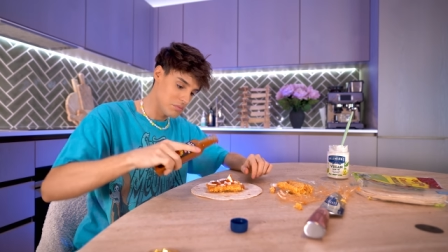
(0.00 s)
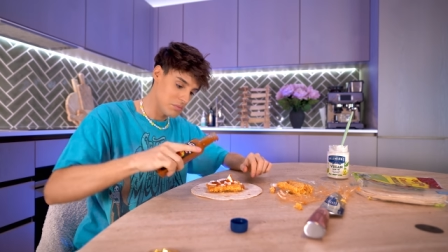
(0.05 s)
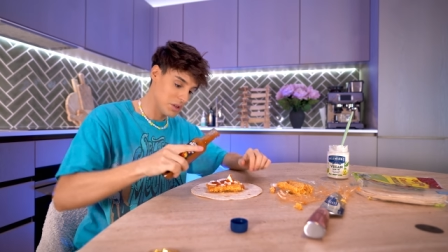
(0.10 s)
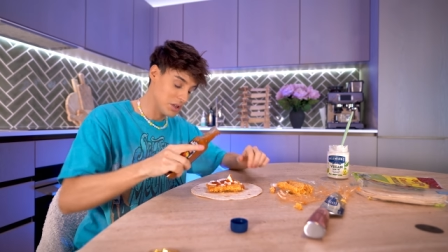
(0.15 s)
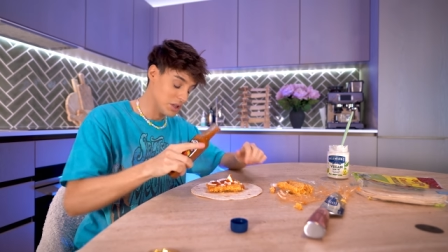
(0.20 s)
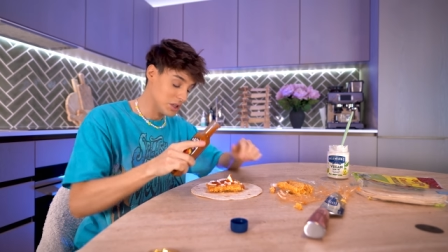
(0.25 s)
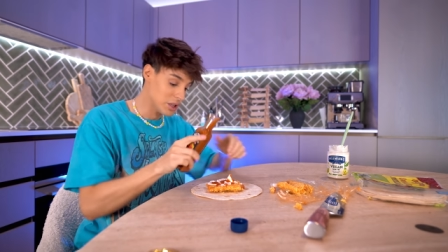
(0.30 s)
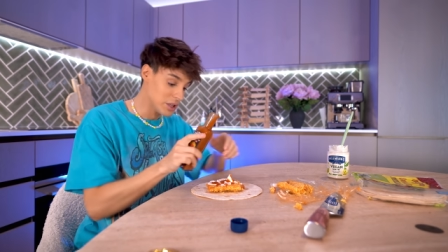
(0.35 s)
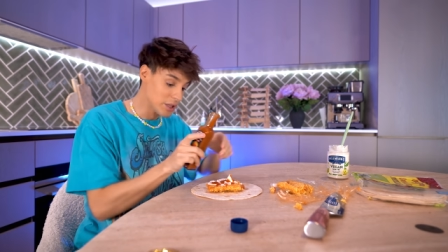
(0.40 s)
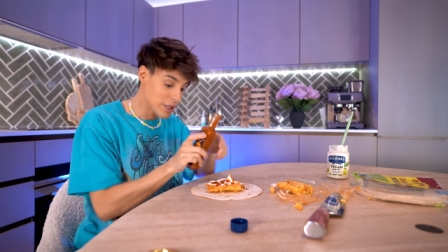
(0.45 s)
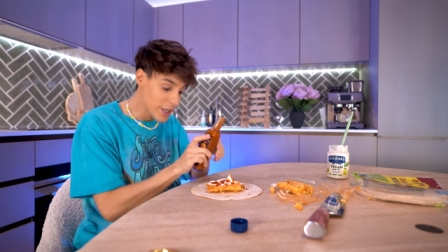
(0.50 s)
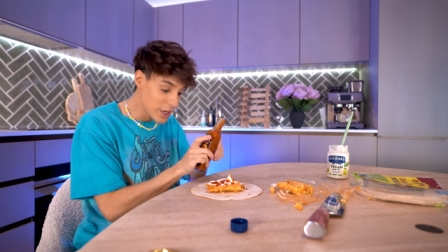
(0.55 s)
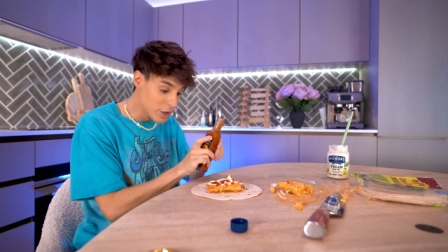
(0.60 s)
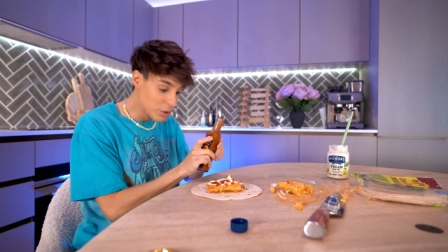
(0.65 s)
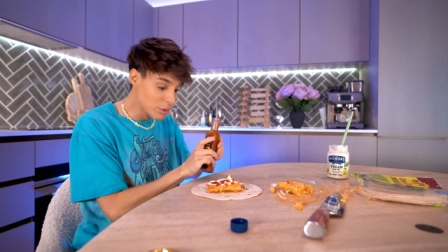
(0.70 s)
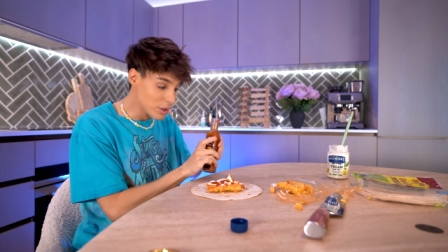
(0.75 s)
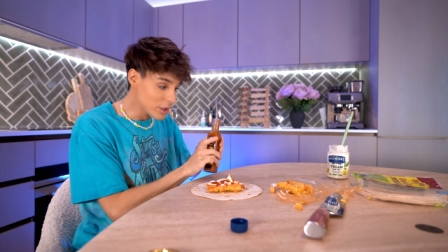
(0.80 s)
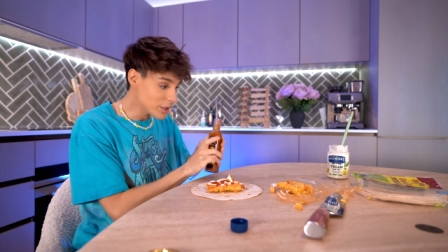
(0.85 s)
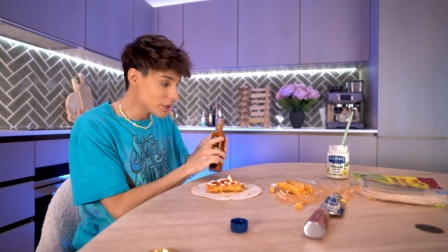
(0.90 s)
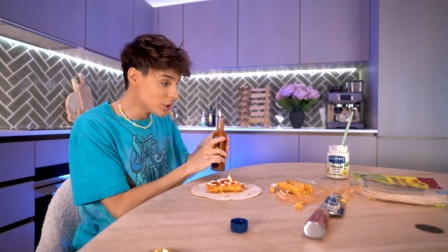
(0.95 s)

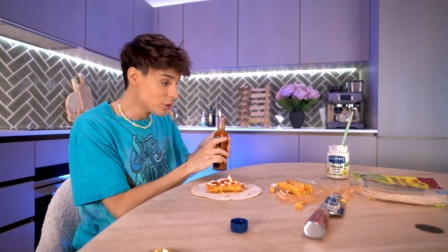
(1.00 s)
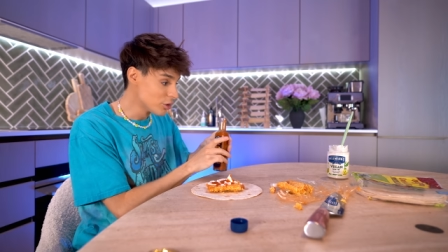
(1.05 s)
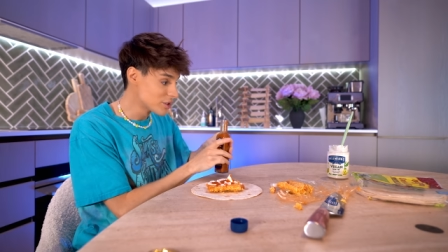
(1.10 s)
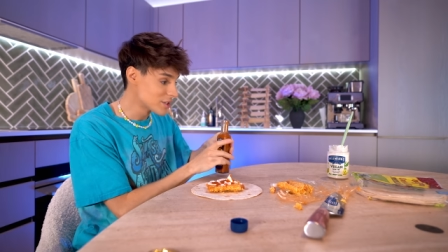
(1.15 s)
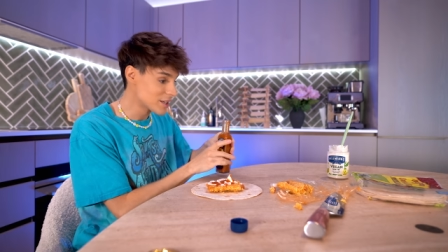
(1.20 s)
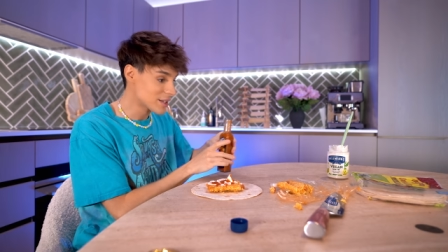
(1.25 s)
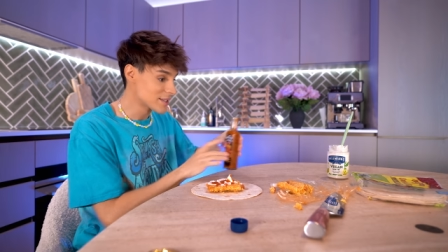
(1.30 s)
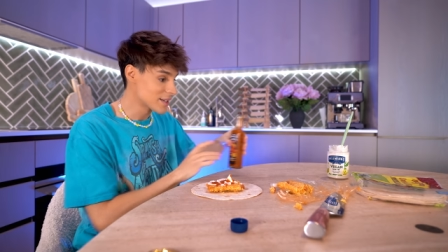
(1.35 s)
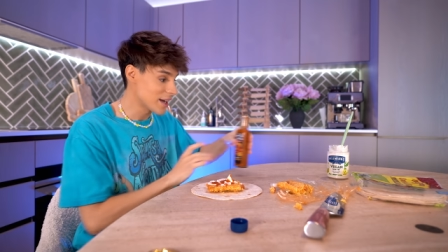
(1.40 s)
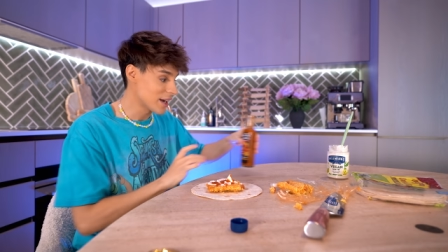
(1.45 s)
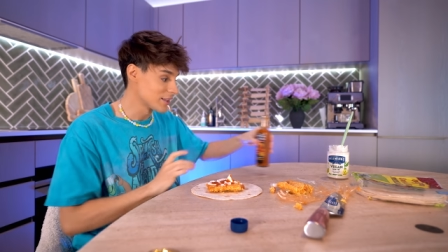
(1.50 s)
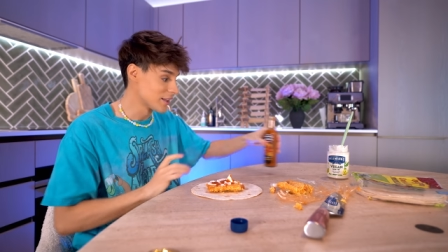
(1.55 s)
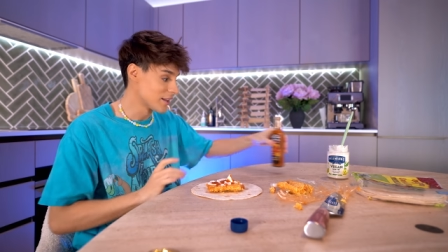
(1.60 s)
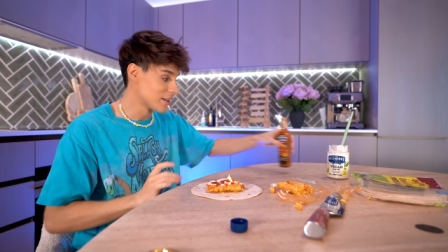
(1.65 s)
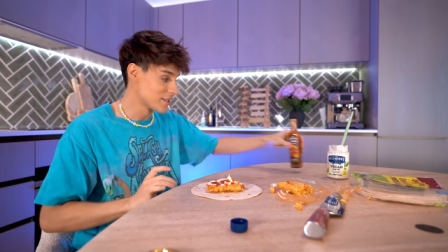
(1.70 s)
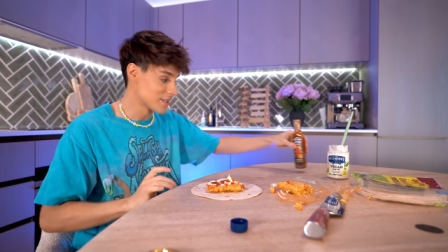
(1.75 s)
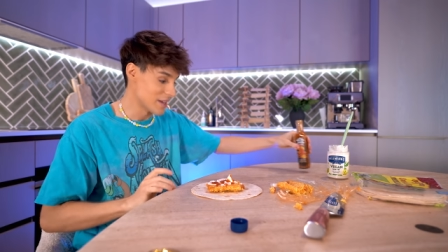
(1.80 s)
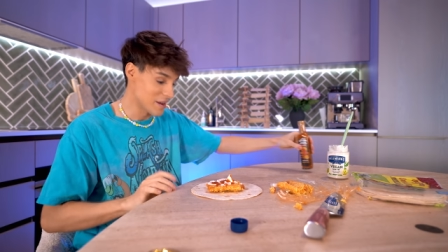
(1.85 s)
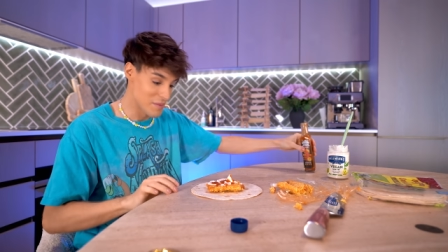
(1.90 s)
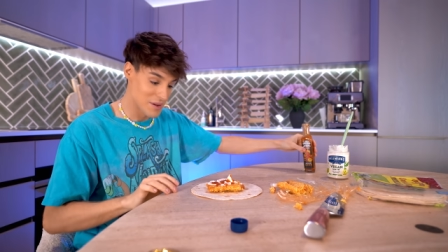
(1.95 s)
literally looks exactly
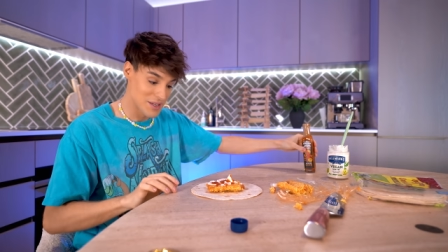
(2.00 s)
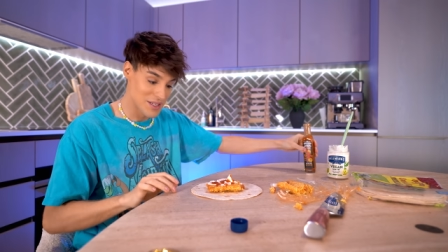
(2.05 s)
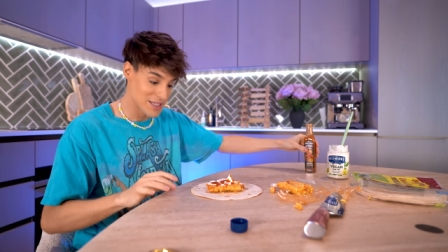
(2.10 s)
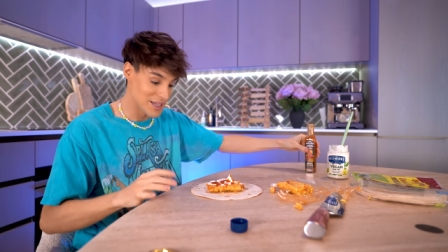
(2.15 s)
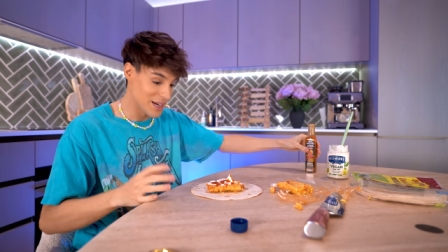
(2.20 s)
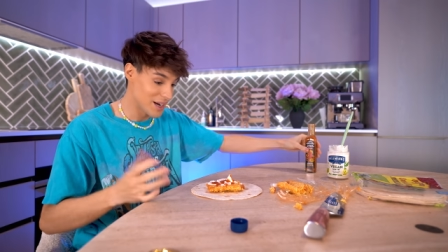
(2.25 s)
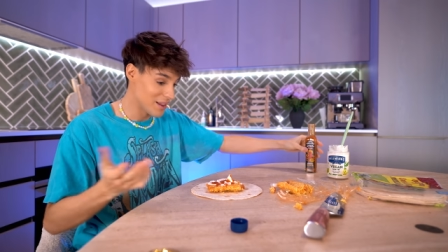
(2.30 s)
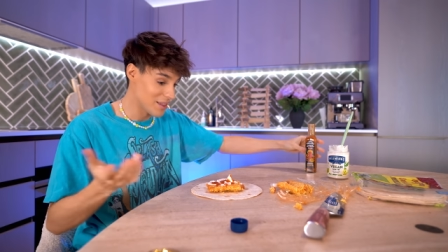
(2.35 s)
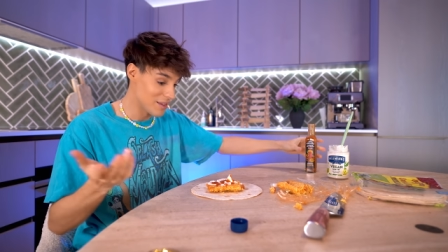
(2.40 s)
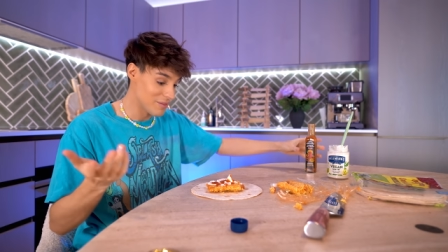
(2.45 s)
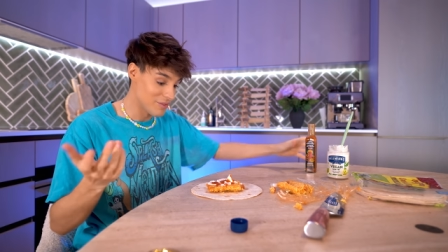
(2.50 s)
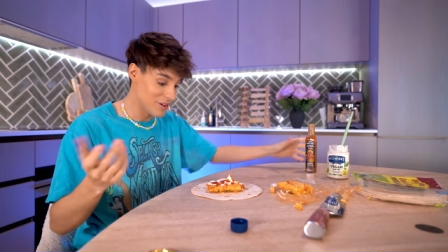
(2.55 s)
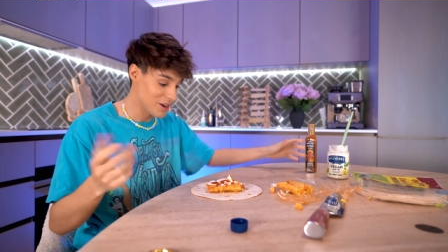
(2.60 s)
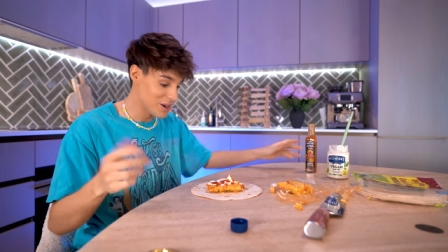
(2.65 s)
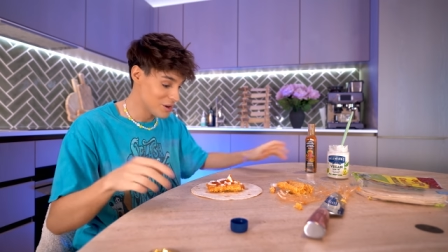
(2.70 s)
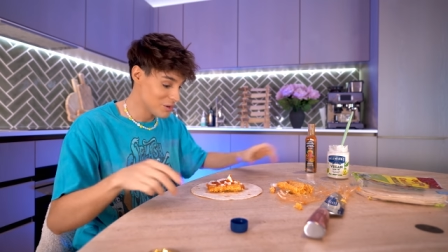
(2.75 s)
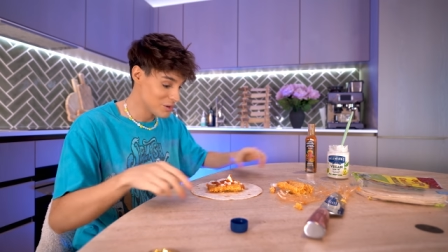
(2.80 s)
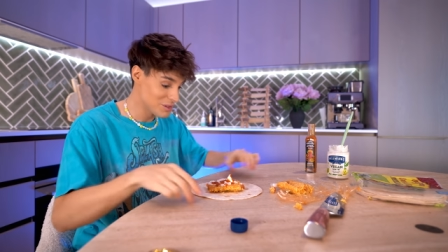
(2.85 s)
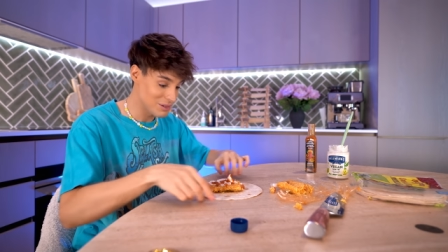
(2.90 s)
the same as it did in the video,